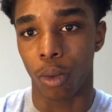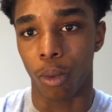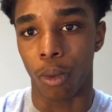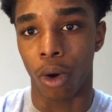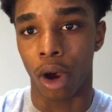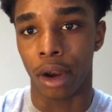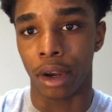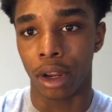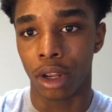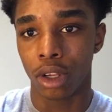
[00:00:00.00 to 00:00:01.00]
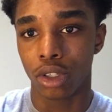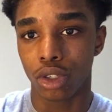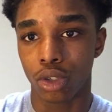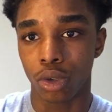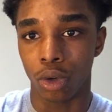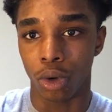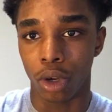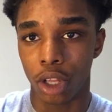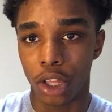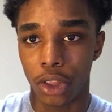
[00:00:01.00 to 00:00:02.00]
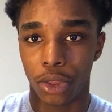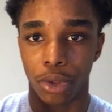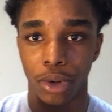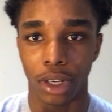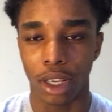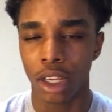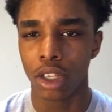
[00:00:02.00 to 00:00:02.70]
1, 2, 3.